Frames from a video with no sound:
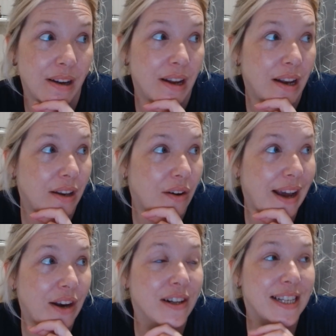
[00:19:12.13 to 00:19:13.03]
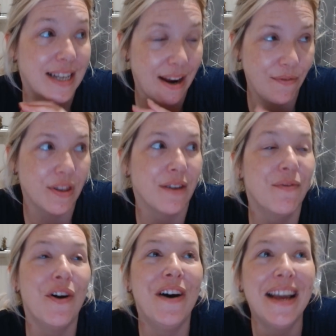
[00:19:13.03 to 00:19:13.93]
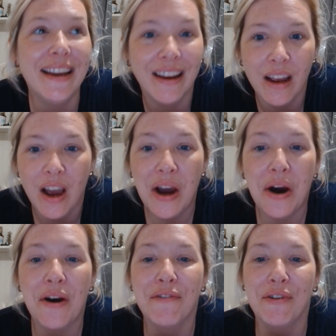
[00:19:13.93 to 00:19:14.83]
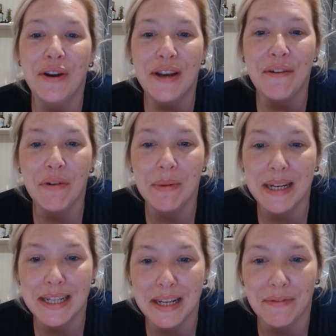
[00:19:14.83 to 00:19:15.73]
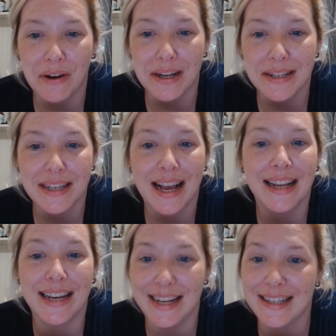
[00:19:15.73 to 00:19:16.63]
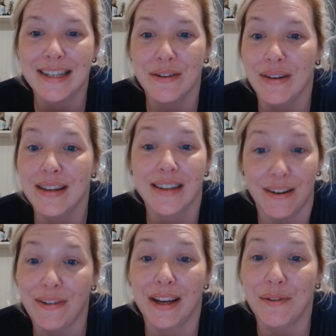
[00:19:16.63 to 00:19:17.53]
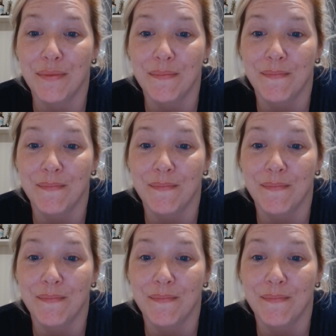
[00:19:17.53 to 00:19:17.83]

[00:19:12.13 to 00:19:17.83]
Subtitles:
Like, and I did everything right. I followed everybody's advice, and it's going to fail.